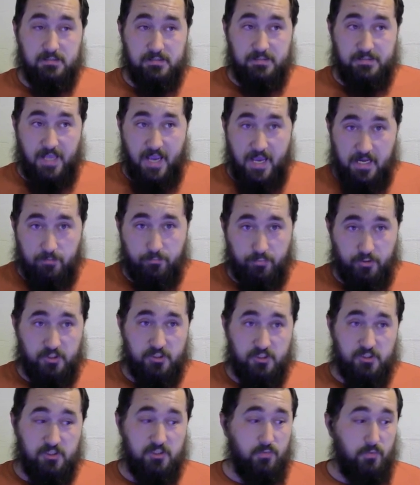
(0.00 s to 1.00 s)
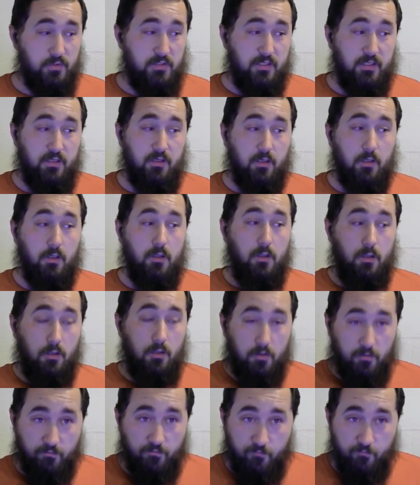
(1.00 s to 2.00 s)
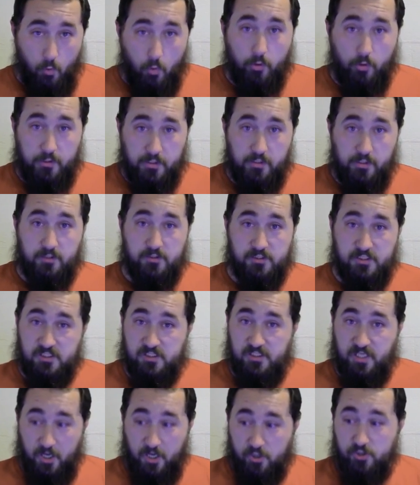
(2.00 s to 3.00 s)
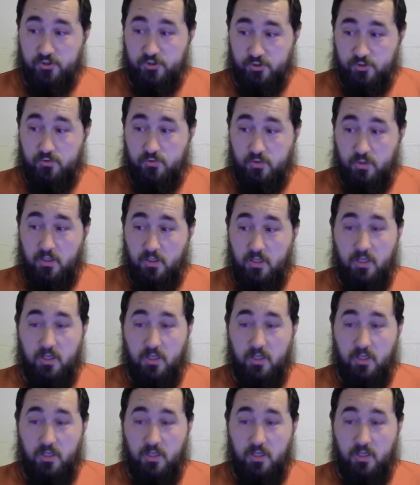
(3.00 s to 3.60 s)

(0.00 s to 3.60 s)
data breaches within the four years scares you,